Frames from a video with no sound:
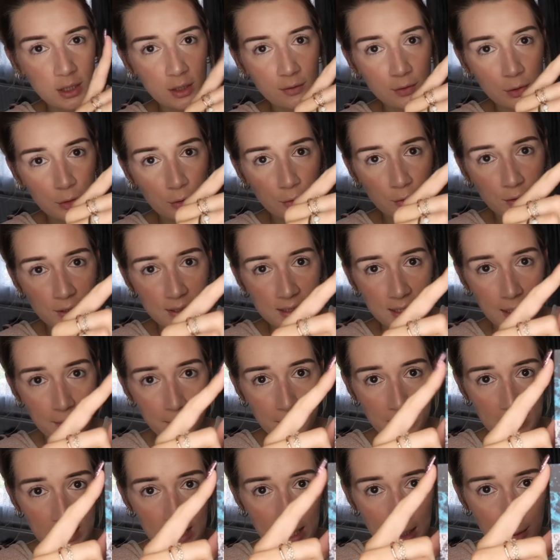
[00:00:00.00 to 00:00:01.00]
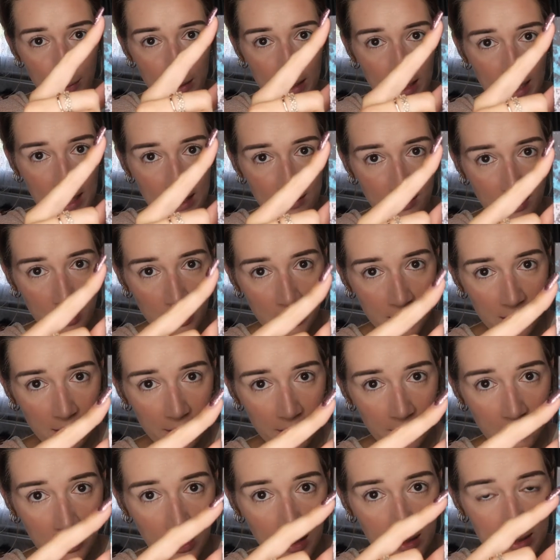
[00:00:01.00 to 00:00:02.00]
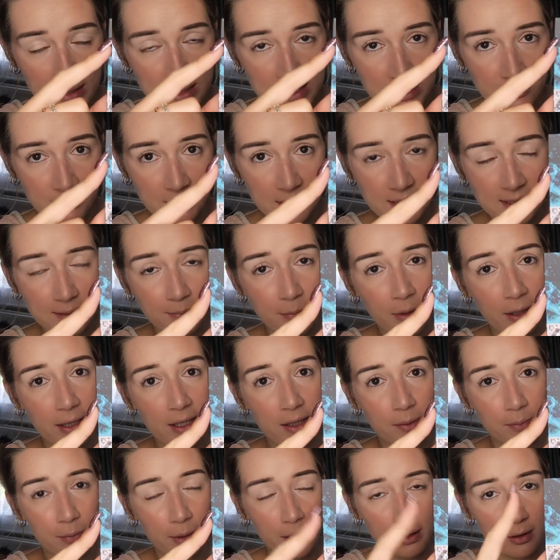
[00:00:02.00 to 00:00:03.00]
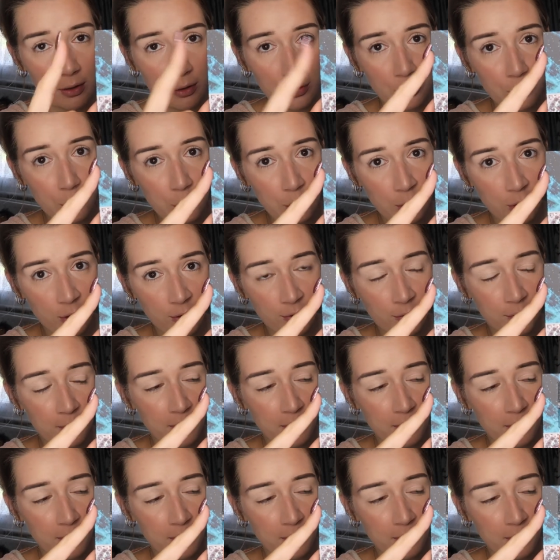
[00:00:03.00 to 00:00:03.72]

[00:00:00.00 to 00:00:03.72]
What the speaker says: So, of course, up here we have kind of the colours that are inspired by the North,